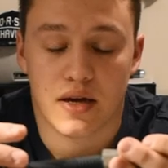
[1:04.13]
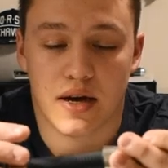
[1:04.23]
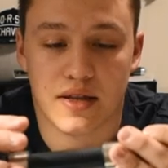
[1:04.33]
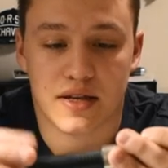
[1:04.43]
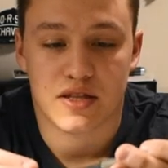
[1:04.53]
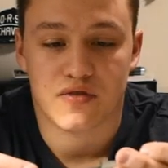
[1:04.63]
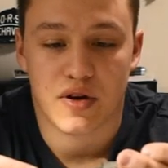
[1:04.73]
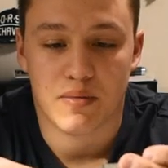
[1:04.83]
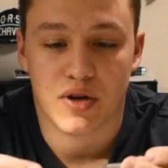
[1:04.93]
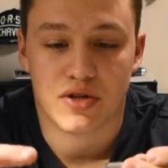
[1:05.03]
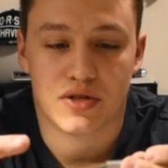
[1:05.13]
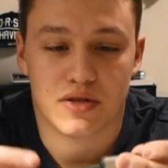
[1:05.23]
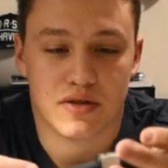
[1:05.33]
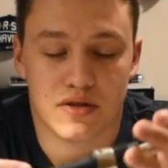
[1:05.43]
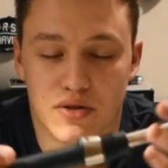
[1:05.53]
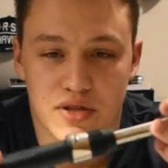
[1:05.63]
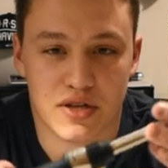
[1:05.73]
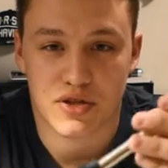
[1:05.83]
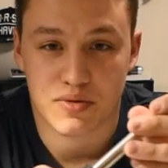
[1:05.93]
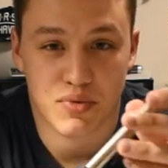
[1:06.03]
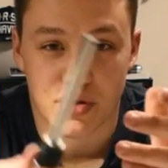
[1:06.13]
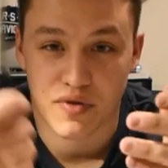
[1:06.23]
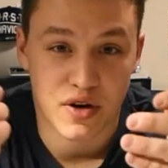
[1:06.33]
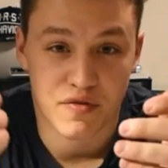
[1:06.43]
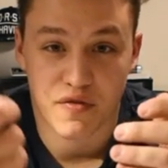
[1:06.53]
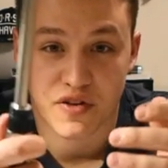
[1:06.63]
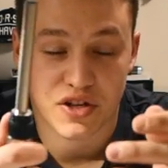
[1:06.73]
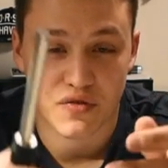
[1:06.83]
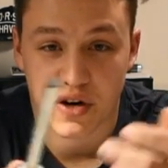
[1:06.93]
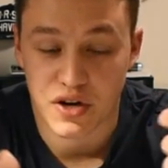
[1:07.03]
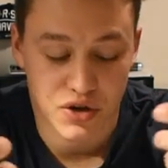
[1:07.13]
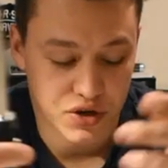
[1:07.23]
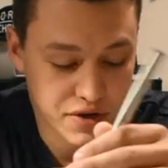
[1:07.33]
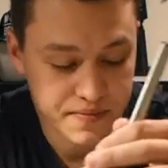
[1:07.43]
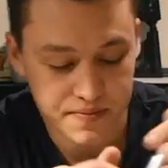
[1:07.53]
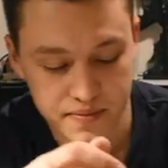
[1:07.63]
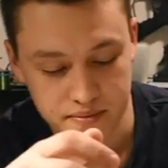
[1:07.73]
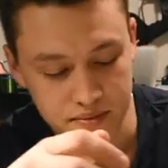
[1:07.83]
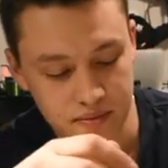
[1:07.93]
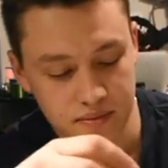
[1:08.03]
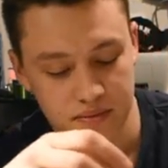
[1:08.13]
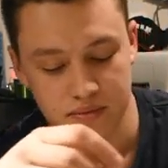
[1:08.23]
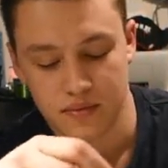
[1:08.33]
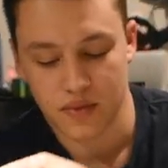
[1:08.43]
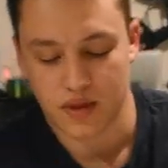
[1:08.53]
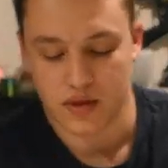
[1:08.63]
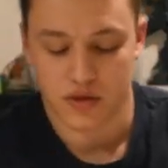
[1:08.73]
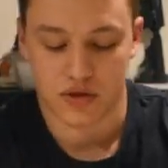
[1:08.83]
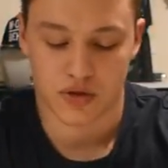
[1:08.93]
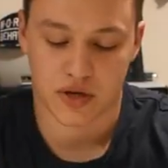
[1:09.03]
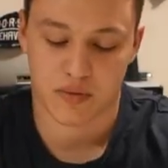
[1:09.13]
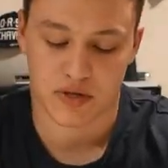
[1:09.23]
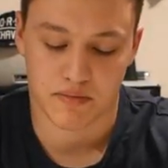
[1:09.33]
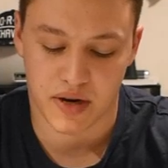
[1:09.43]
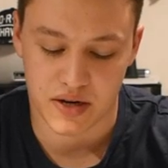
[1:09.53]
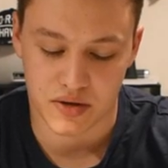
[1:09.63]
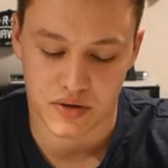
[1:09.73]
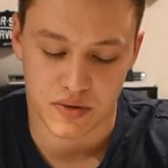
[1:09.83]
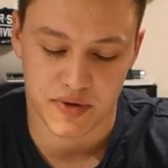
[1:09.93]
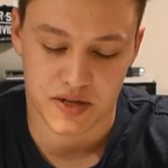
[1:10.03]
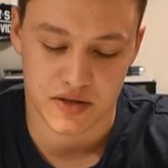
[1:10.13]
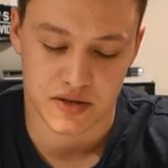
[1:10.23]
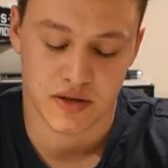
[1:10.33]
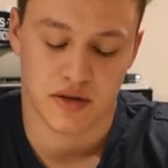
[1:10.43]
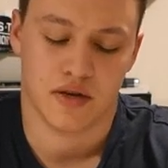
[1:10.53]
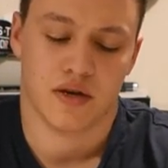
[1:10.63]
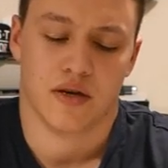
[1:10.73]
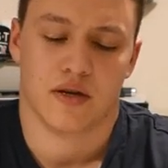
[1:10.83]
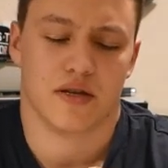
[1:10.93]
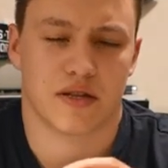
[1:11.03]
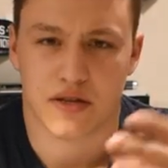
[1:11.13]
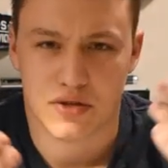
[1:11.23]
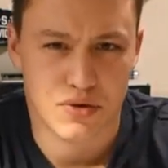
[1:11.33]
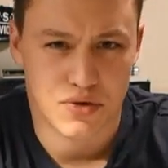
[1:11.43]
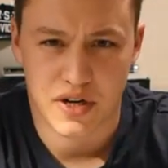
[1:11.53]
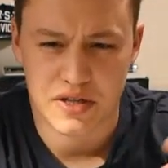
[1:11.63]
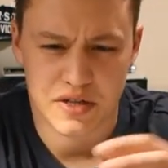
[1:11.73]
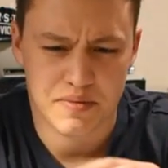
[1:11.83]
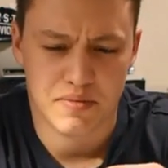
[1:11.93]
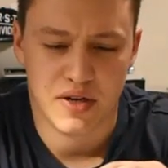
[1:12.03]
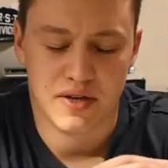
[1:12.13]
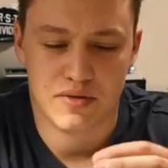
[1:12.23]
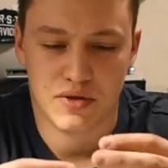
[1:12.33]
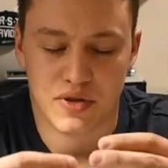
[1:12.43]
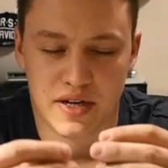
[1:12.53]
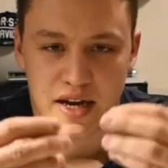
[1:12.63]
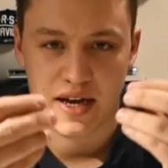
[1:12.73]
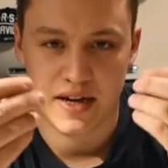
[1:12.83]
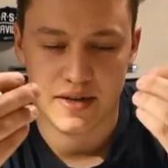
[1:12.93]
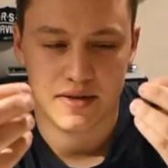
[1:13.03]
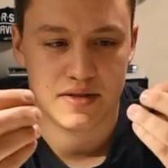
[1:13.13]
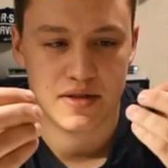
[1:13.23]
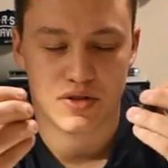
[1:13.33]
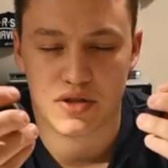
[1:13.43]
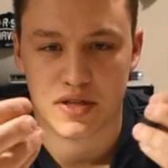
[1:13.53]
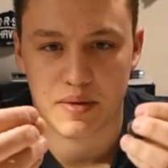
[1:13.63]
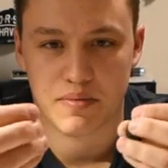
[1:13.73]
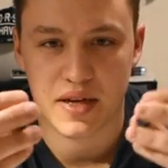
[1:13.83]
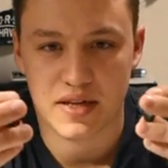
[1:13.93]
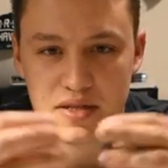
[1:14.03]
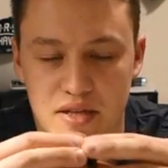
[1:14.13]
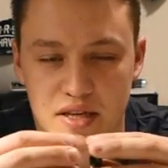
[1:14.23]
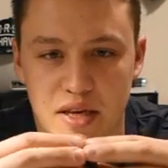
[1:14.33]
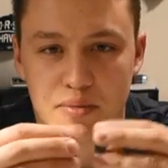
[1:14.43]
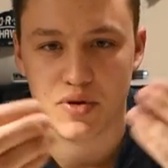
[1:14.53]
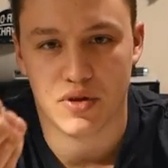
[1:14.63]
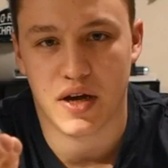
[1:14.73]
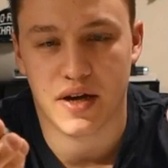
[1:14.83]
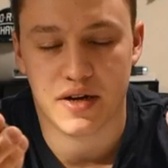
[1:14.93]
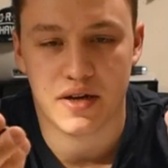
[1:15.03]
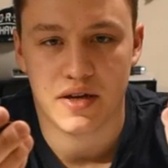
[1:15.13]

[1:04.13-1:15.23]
I like this very much. It looks like you just pull it right off a fishing rod and you're good. You do come with some minor little pieces. Nothing too crazy, but you can add, these are just like pins to keep your line